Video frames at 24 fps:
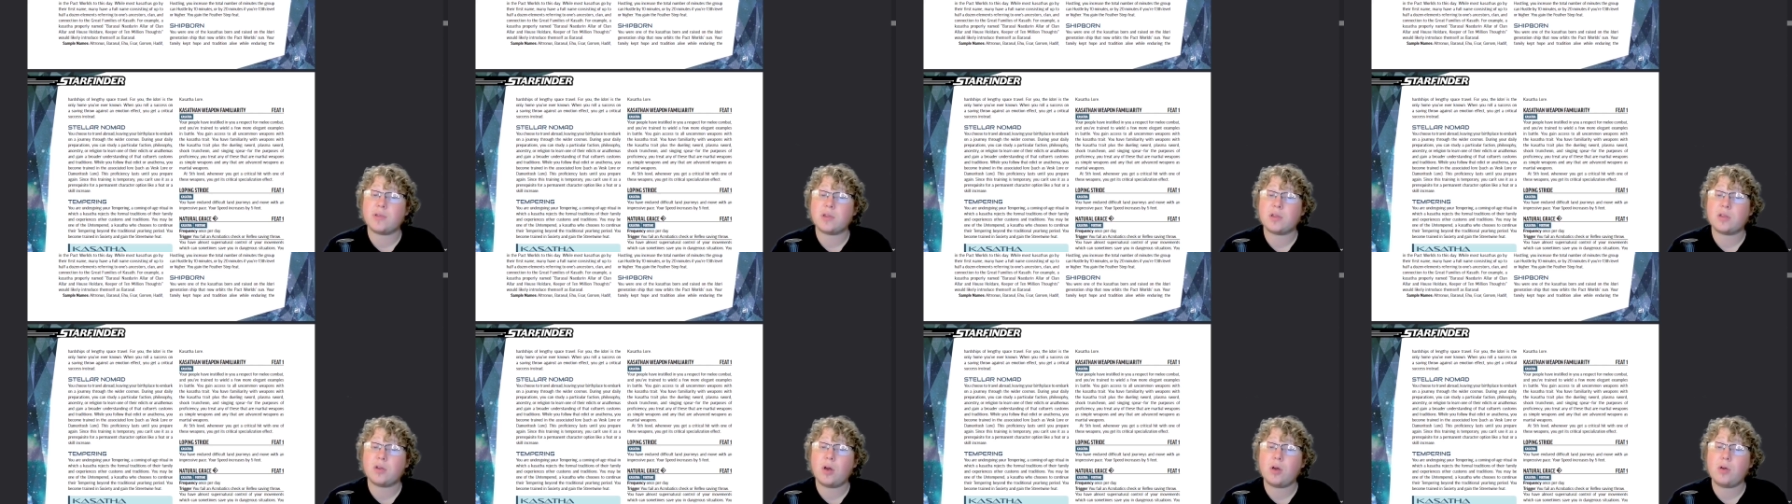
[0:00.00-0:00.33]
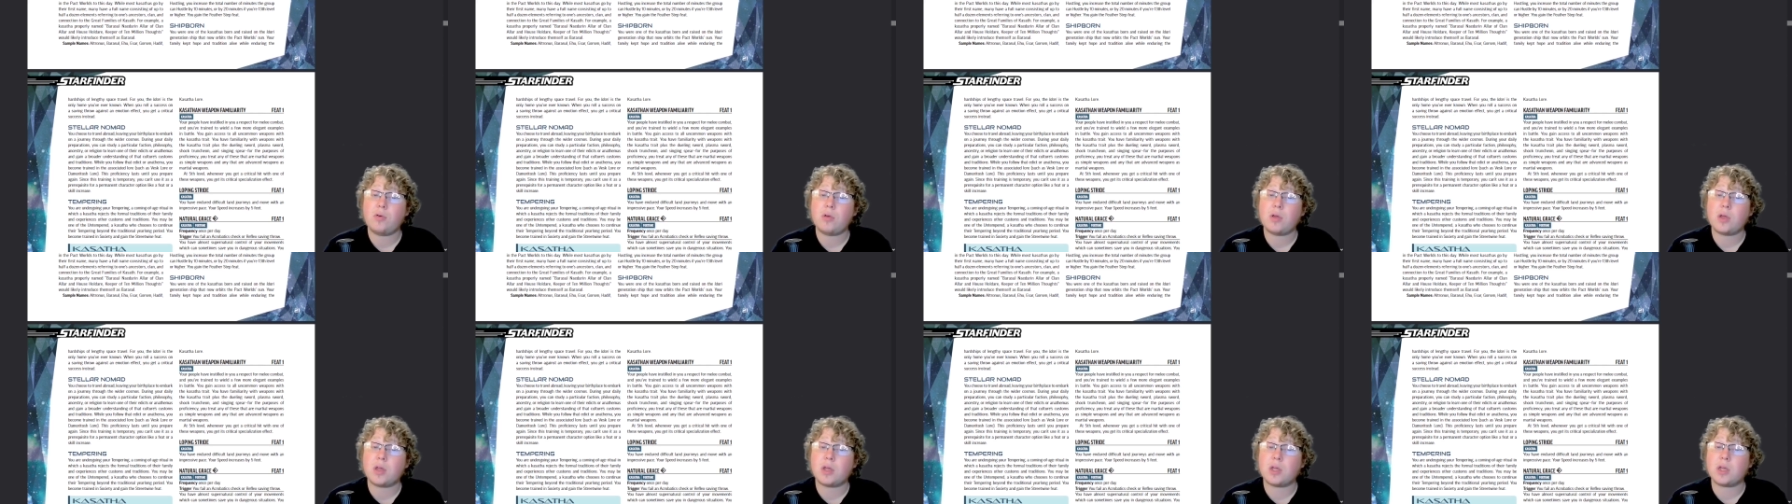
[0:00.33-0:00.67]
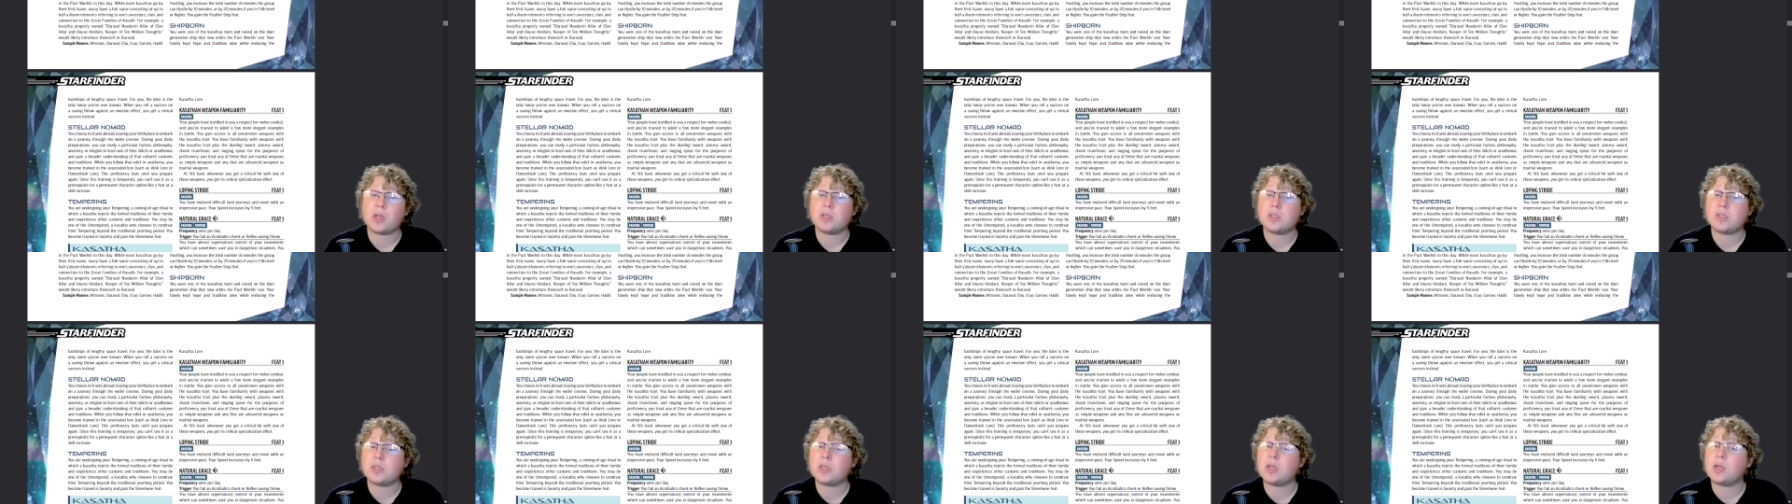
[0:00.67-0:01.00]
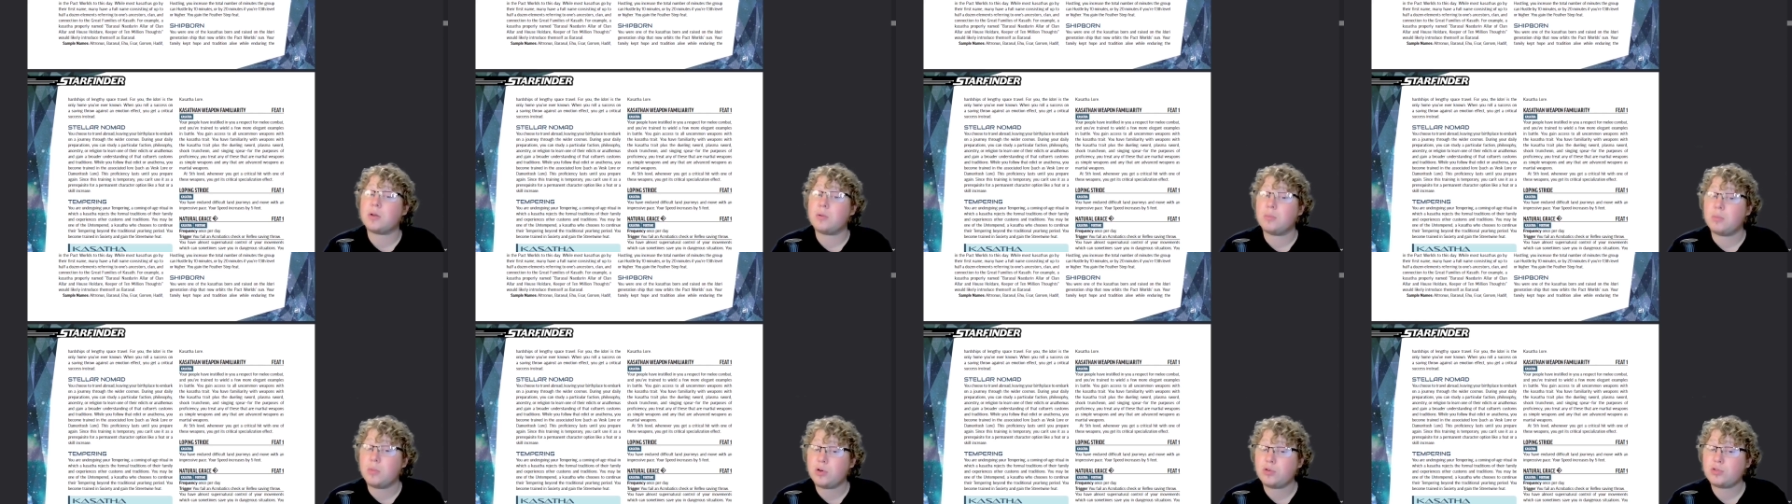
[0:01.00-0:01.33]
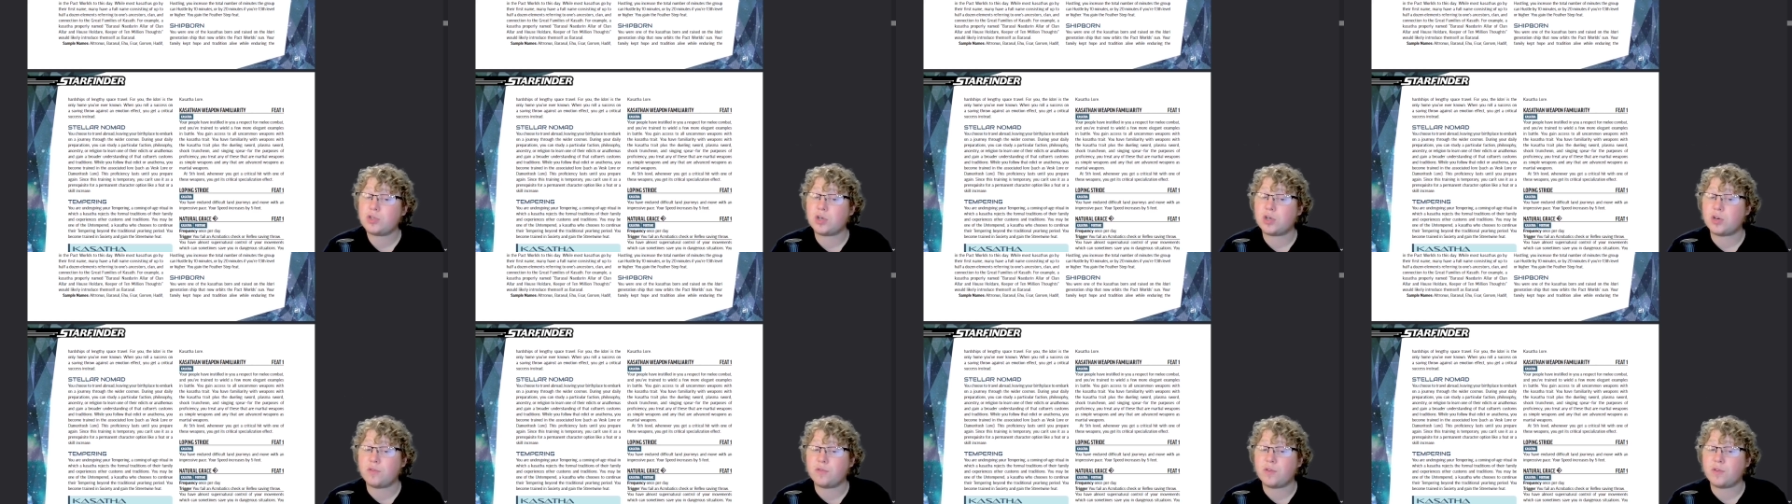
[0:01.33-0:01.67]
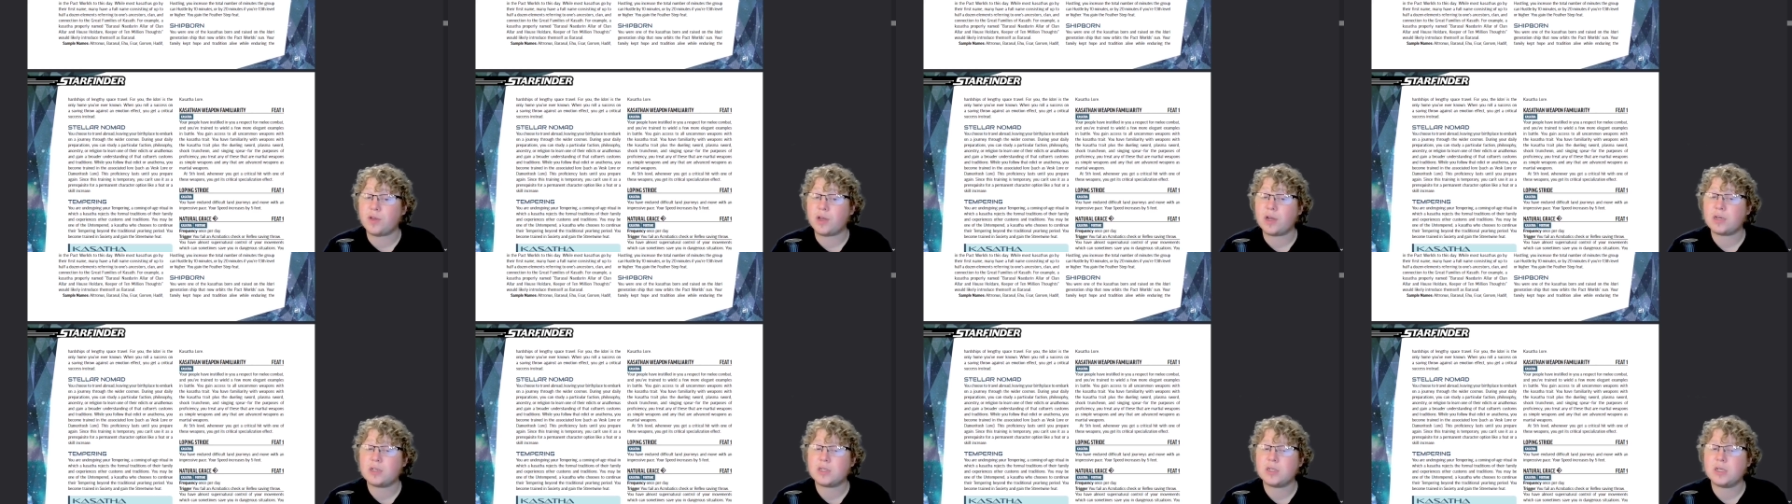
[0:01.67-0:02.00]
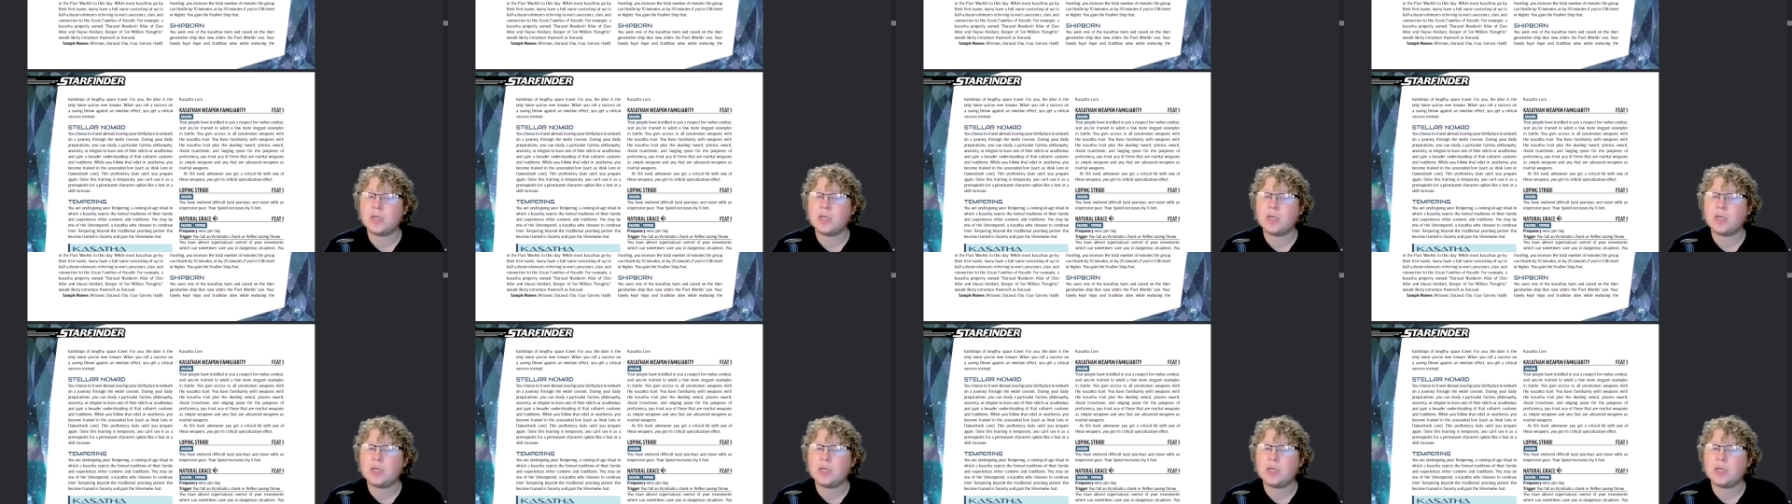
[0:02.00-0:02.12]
throw against an emotion effect,